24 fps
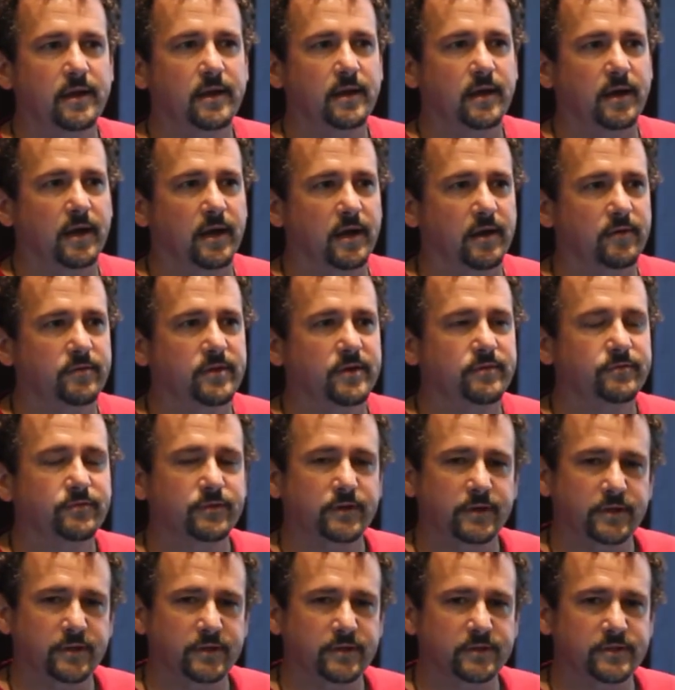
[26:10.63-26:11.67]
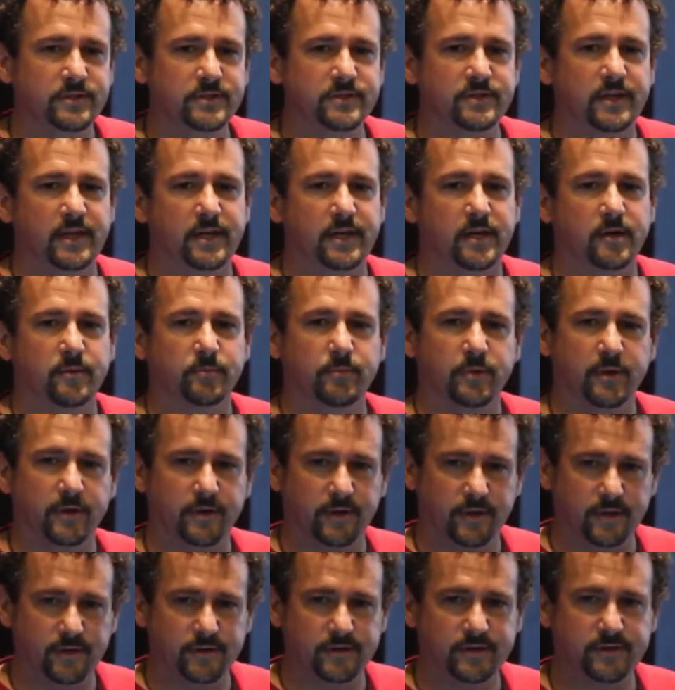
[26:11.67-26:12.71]
of the foods that are
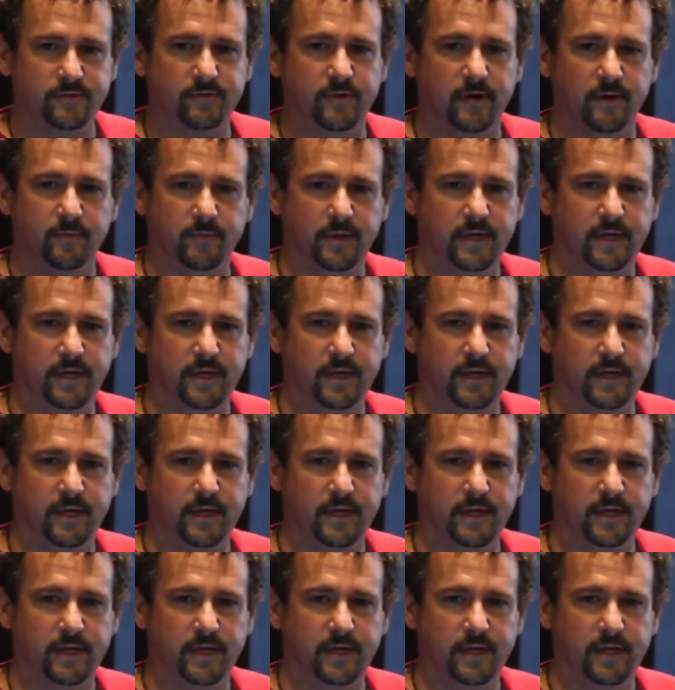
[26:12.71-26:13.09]
produced from